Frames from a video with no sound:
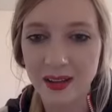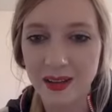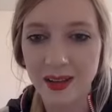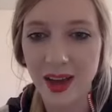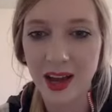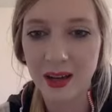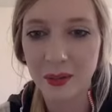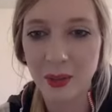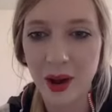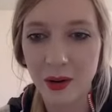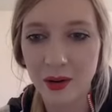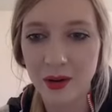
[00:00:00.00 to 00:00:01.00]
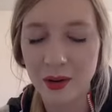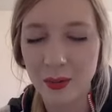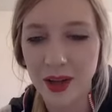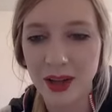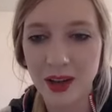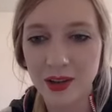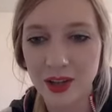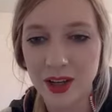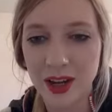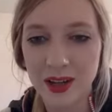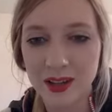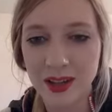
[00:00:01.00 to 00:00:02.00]
that empower you to make
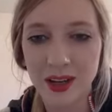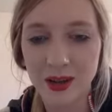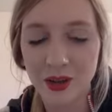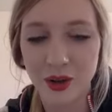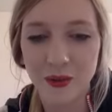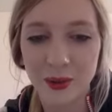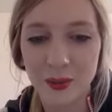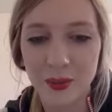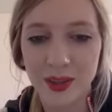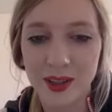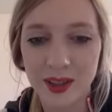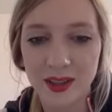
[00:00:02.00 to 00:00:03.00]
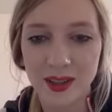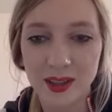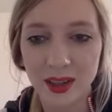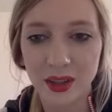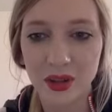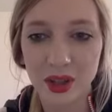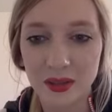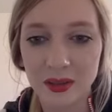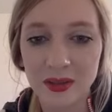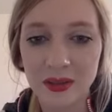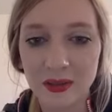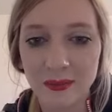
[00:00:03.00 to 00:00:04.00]
educated, data-driven business decisions.
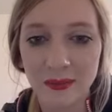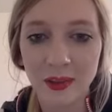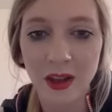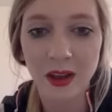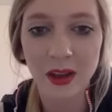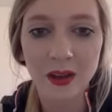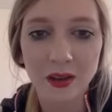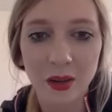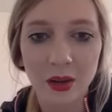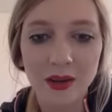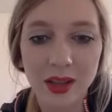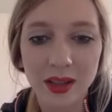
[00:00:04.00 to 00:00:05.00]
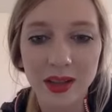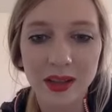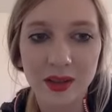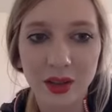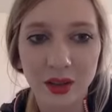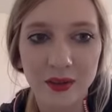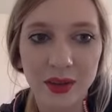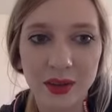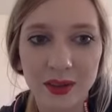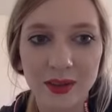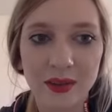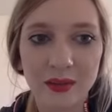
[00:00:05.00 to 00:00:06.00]
So it looks like they
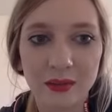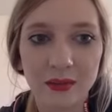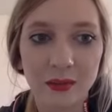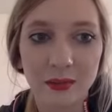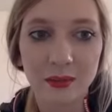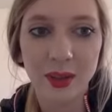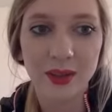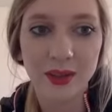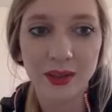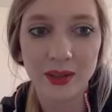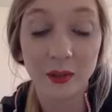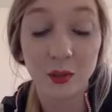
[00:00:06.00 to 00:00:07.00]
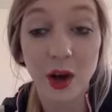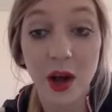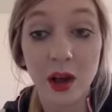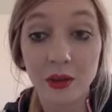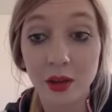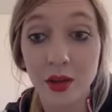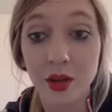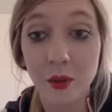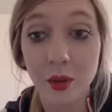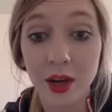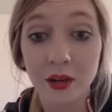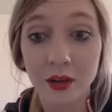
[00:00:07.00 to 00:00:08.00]
service businesses. Well, you know what
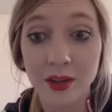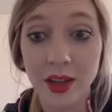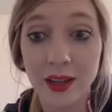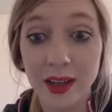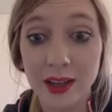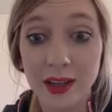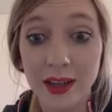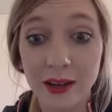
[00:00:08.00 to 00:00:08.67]
it looks like they did?